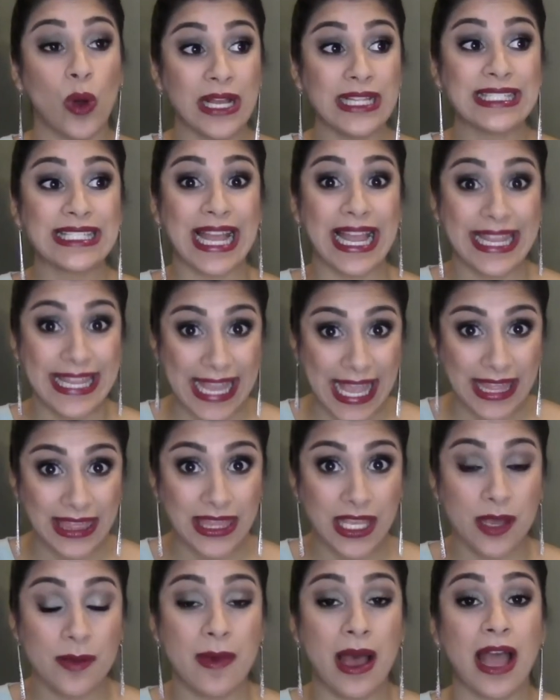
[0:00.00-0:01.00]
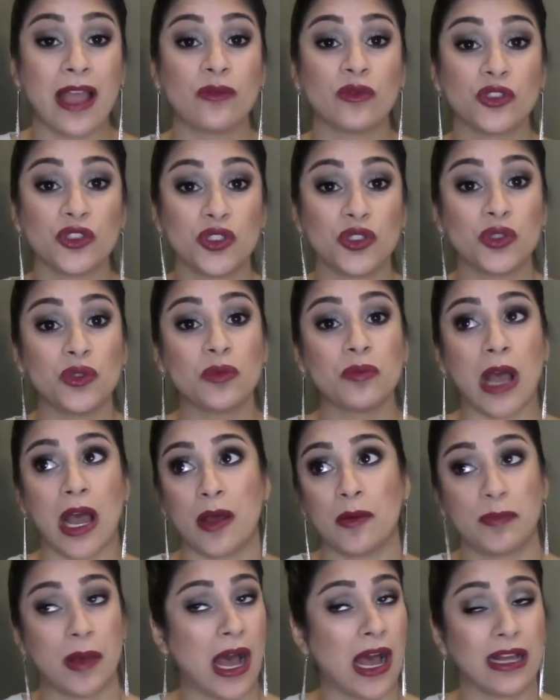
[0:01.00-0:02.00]
Once I get them, I will do,
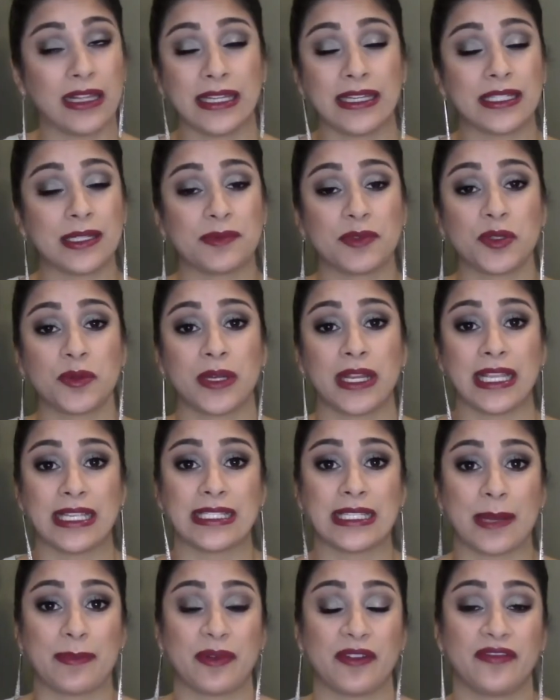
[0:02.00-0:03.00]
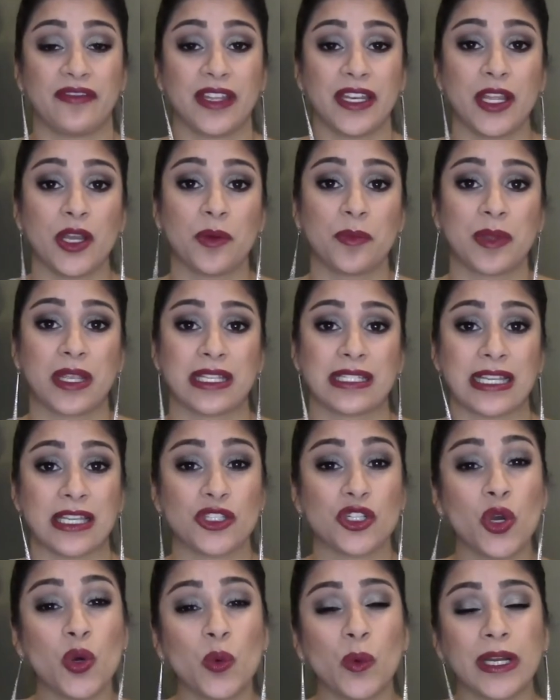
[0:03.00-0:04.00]
I'll probably end up doing a separate video because I
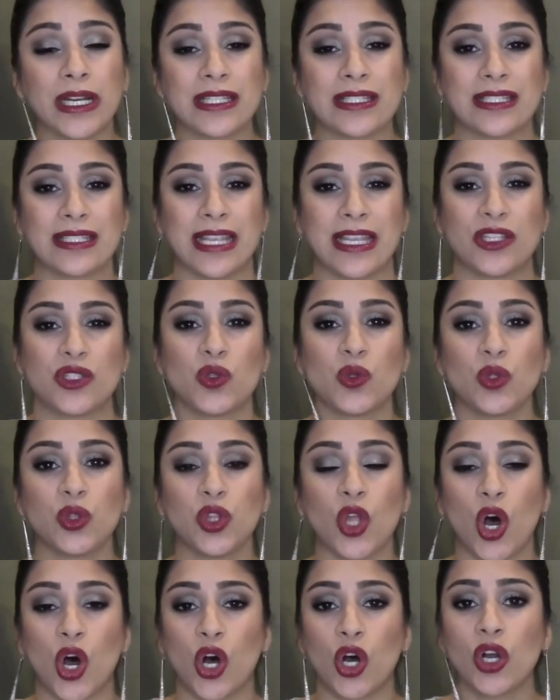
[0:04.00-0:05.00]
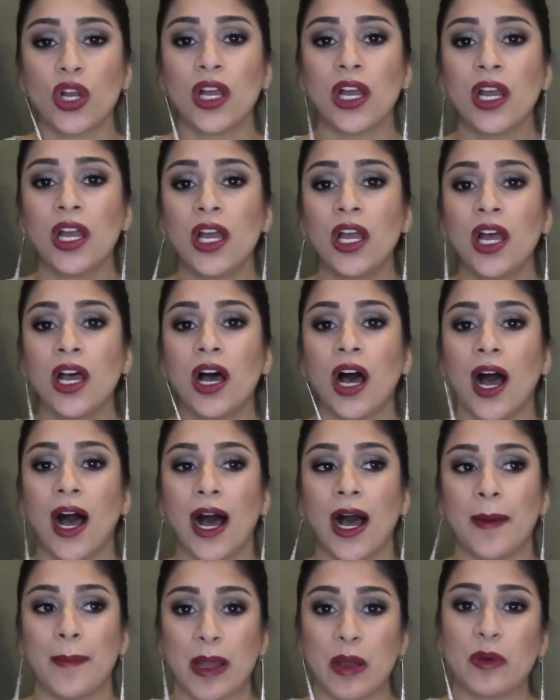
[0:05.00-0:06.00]
don't want it to take too long.
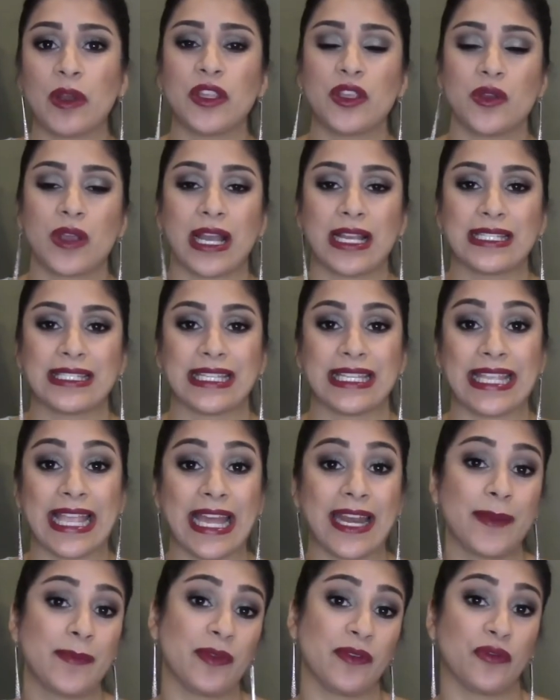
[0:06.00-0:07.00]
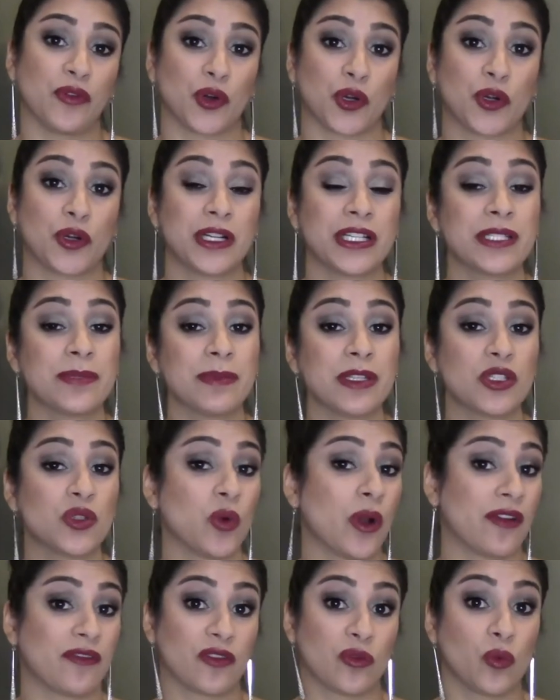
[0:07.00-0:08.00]
Um, I want you guys to get it before Christmas,
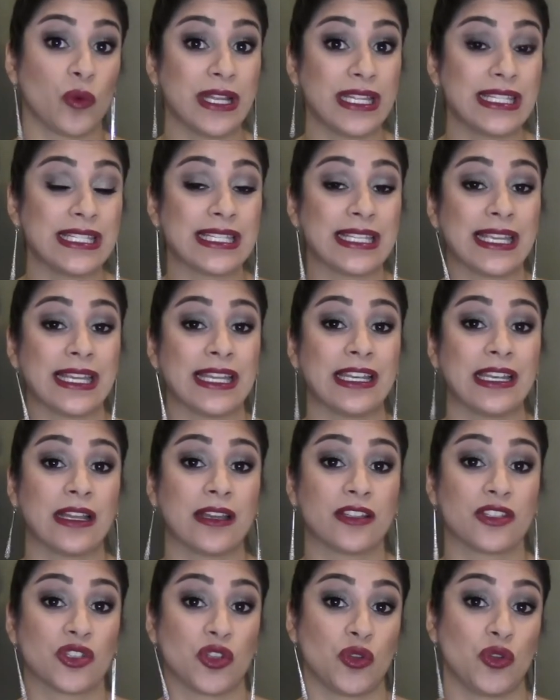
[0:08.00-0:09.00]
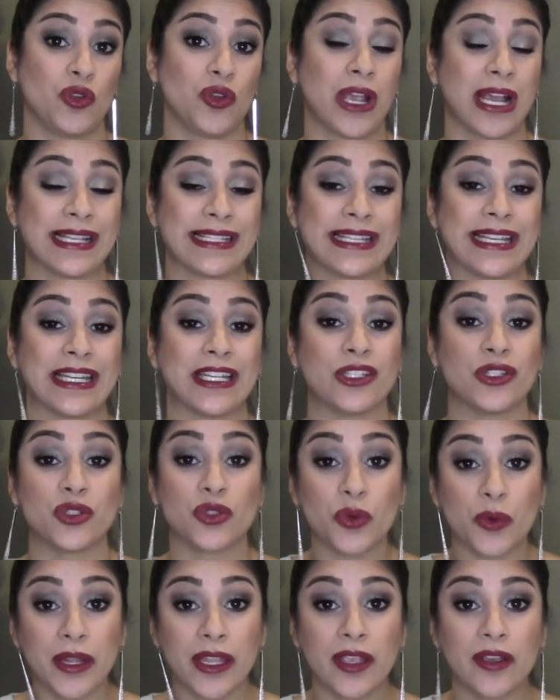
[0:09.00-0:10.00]
whoever wins it, so you guys can
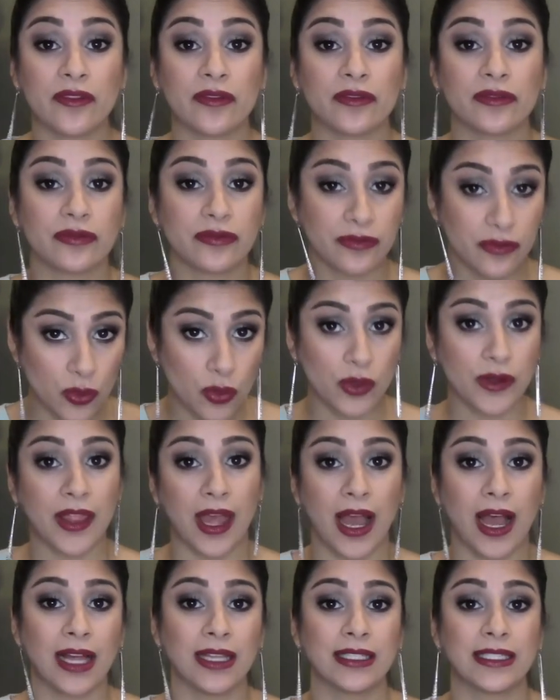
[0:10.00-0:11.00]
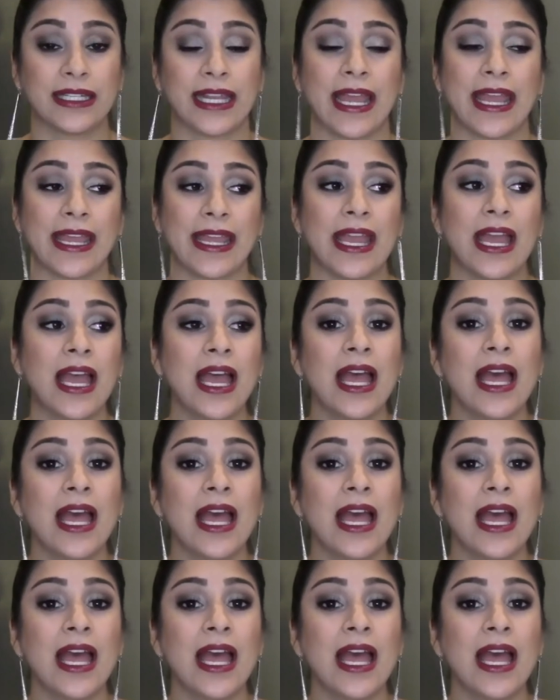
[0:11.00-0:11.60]
enjoy it for the holiday.